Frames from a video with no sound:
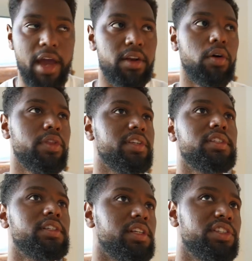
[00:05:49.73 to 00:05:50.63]
I know this
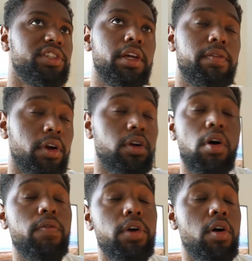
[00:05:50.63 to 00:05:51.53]
is cliche, you've heard it
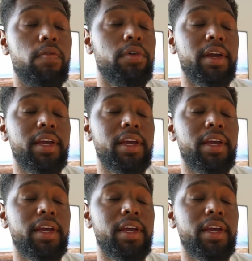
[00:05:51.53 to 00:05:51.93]
over and over